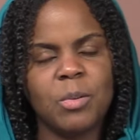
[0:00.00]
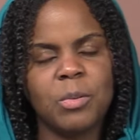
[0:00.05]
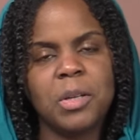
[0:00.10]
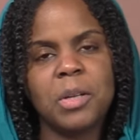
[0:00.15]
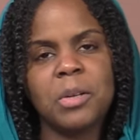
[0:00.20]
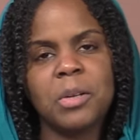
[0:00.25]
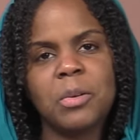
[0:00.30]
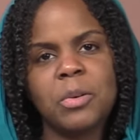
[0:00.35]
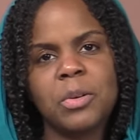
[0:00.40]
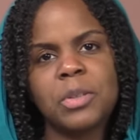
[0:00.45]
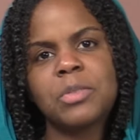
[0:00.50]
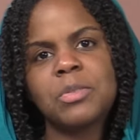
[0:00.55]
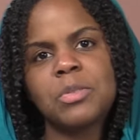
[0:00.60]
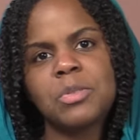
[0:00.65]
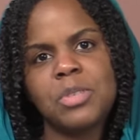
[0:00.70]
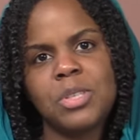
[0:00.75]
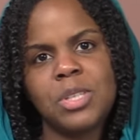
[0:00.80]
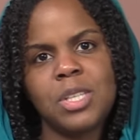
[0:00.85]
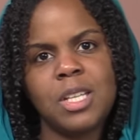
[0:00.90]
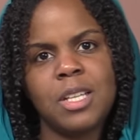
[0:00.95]
We are going to
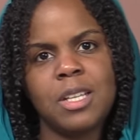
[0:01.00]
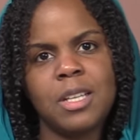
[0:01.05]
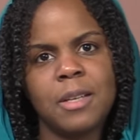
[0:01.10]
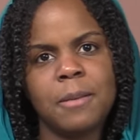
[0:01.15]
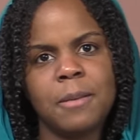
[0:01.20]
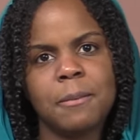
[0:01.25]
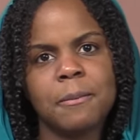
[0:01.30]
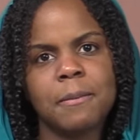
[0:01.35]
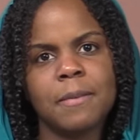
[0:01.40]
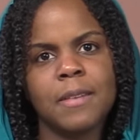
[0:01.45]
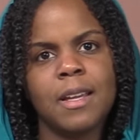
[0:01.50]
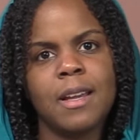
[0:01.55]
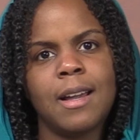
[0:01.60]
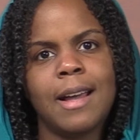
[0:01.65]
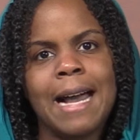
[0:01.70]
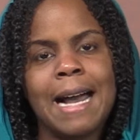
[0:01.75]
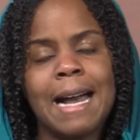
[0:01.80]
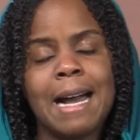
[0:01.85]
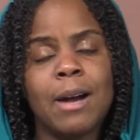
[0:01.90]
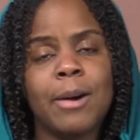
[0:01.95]
see
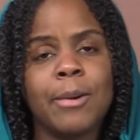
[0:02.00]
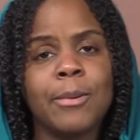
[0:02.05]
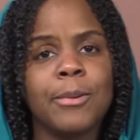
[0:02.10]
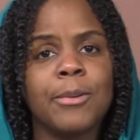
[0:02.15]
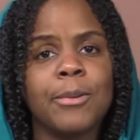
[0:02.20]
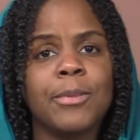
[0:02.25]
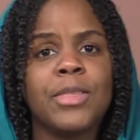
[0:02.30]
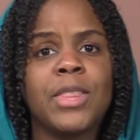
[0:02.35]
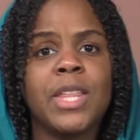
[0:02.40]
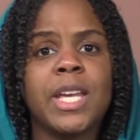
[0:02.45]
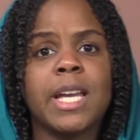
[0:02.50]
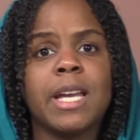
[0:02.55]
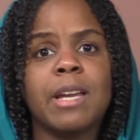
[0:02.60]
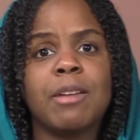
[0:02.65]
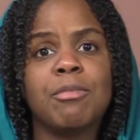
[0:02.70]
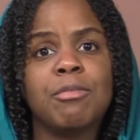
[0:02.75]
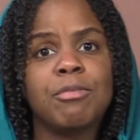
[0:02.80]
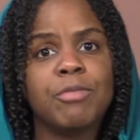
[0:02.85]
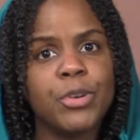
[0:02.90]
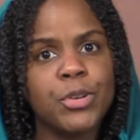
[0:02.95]
how
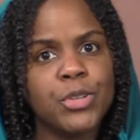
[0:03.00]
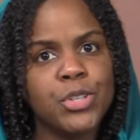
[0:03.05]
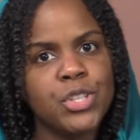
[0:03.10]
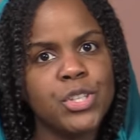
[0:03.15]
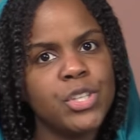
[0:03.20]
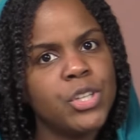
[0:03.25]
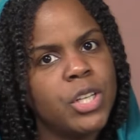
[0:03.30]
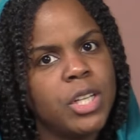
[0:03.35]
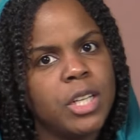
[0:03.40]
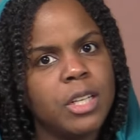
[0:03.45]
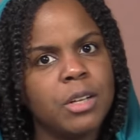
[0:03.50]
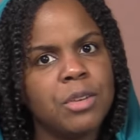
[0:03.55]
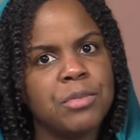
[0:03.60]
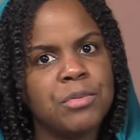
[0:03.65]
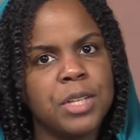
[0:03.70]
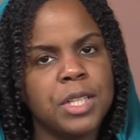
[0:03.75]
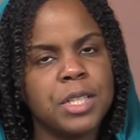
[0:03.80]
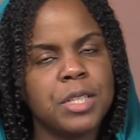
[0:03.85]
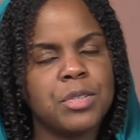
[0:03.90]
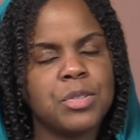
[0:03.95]
the functioning
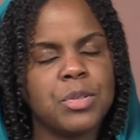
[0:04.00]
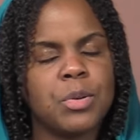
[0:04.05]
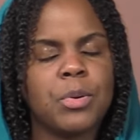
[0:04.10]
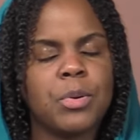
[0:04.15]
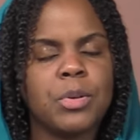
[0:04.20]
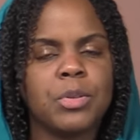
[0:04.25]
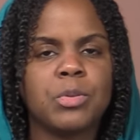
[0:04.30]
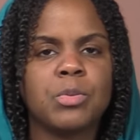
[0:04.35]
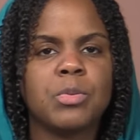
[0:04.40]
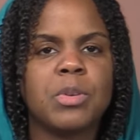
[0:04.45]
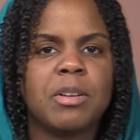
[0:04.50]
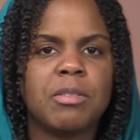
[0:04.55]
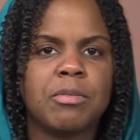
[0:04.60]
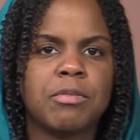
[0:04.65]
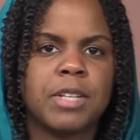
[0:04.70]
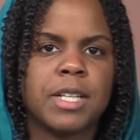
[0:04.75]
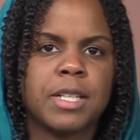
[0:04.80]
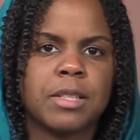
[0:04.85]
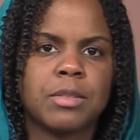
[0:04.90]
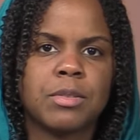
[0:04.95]
of it is going to
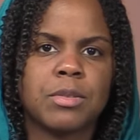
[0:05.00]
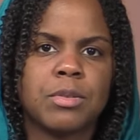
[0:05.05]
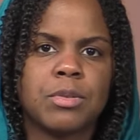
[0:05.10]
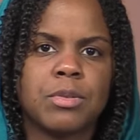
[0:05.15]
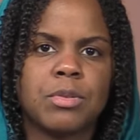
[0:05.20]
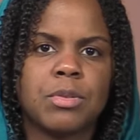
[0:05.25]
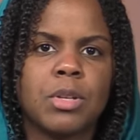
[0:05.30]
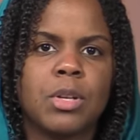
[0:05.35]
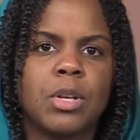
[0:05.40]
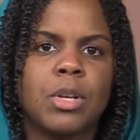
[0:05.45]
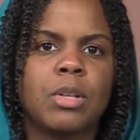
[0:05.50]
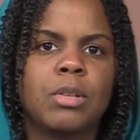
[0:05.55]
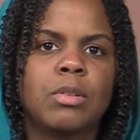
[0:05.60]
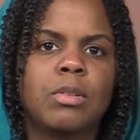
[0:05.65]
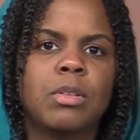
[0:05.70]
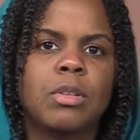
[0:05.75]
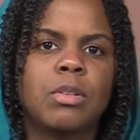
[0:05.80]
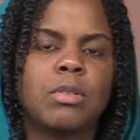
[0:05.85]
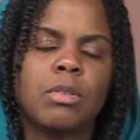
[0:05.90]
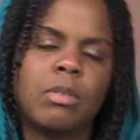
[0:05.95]
affect us,
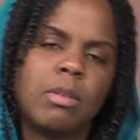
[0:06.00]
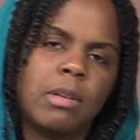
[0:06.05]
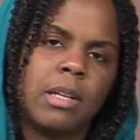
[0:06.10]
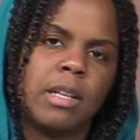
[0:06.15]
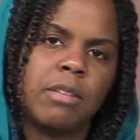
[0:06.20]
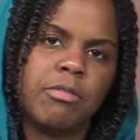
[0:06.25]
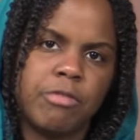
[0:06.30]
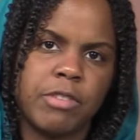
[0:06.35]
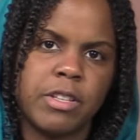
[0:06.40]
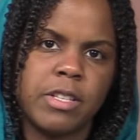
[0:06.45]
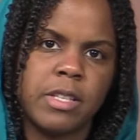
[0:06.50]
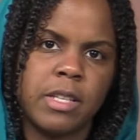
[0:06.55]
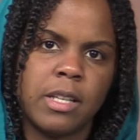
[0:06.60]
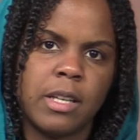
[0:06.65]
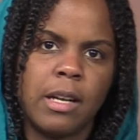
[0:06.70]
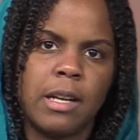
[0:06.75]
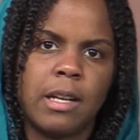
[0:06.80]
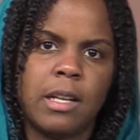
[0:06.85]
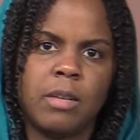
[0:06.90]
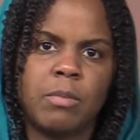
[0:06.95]
not only
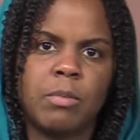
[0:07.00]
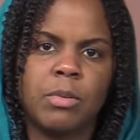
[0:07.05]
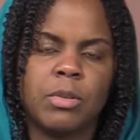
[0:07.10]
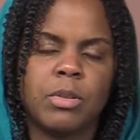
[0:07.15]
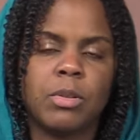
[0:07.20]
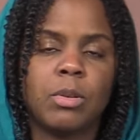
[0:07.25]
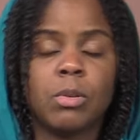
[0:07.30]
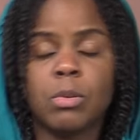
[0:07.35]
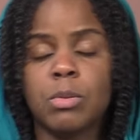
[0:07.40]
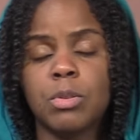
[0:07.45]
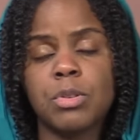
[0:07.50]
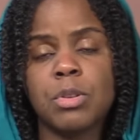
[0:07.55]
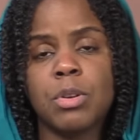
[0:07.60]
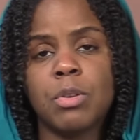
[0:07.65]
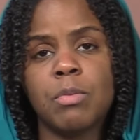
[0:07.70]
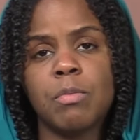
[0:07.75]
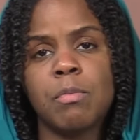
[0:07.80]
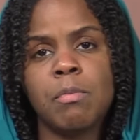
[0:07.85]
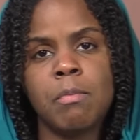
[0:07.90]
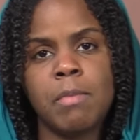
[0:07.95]
physically, but
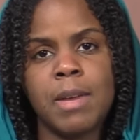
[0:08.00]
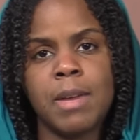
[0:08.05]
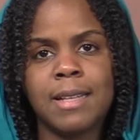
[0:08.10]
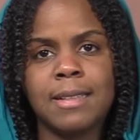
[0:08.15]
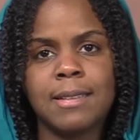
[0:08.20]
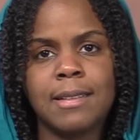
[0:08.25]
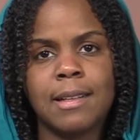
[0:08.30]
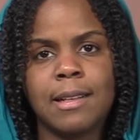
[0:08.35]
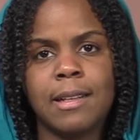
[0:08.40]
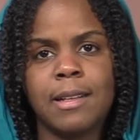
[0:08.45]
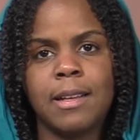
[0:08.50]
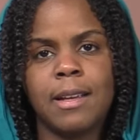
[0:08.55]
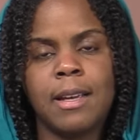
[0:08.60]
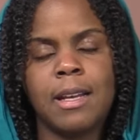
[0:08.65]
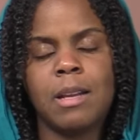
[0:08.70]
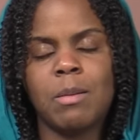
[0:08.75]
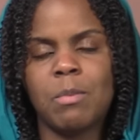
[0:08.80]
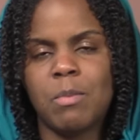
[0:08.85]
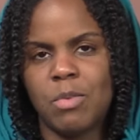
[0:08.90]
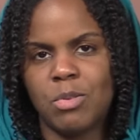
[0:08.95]
also mentally
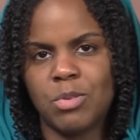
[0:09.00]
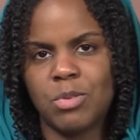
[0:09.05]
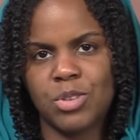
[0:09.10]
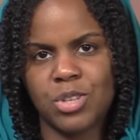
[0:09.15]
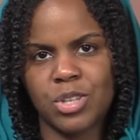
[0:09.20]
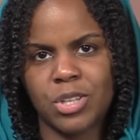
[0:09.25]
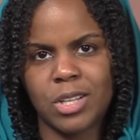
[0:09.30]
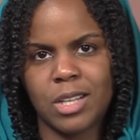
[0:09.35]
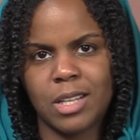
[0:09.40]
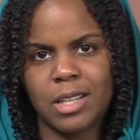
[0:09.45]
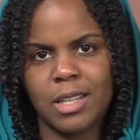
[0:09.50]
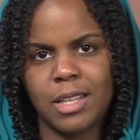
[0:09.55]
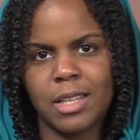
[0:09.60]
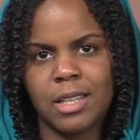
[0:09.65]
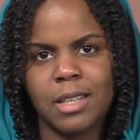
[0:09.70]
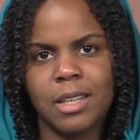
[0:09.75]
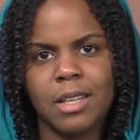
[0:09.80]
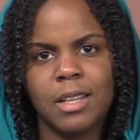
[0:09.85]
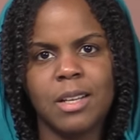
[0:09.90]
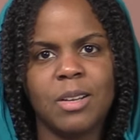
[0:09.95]
and emotionally.